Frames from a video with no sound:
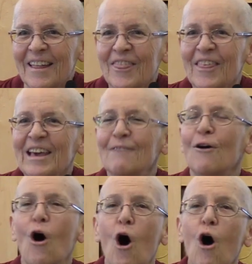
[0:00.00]
Think of
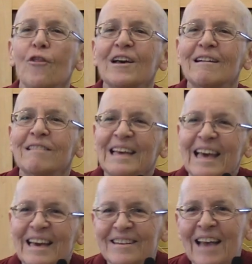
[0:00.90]
all the
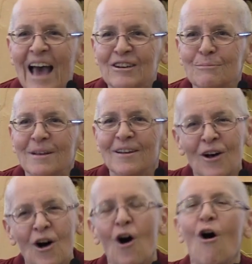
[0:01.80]
clinging attachment,
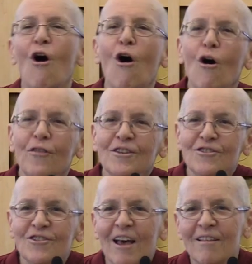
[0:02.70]
all the
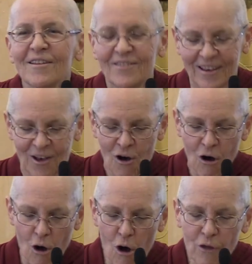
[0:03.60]
jealousy,
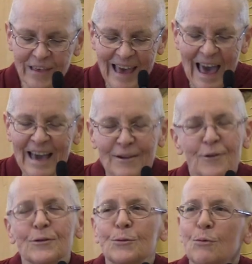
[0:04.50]
all the anger
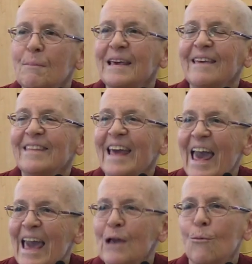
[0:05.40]
swimming in the
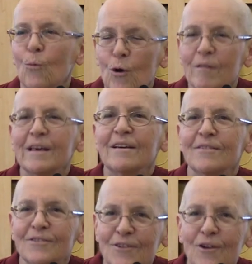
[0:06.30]
eight worldly
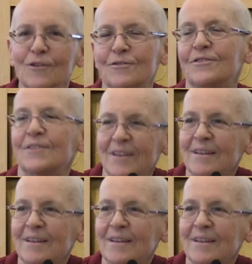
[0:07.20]
concerns